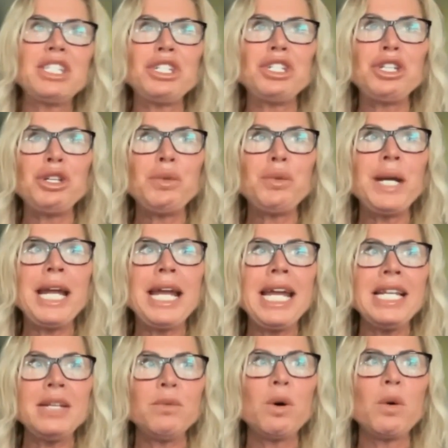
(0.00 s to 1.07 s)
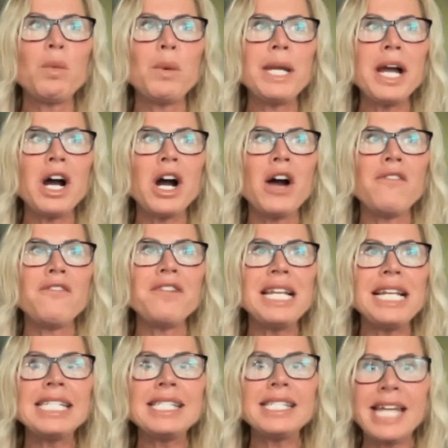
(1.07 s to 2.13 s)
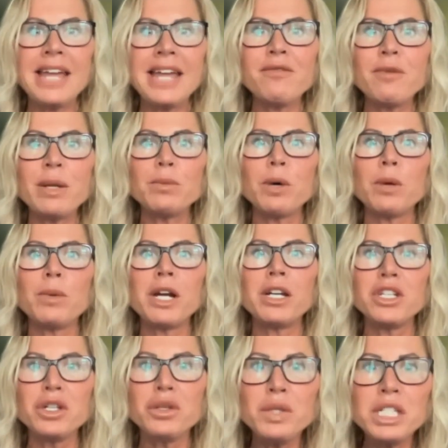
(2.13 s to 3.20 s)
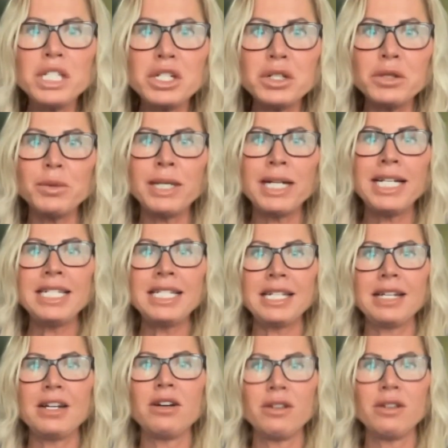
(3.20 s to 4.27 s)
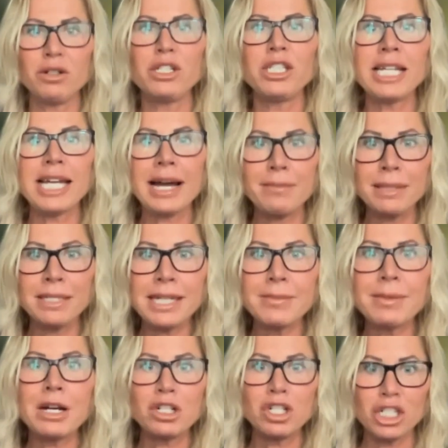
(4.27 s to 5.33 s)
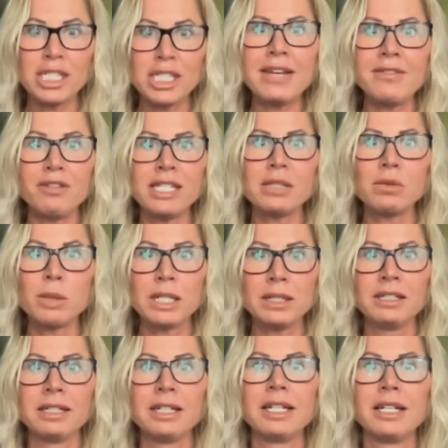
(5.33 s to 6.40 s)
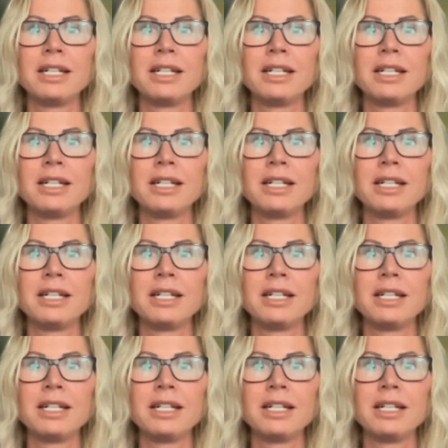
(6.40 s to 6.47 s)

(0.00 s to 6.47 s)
to do with what we are feeling safe with, what we are used to, right? On the subconscious level as well.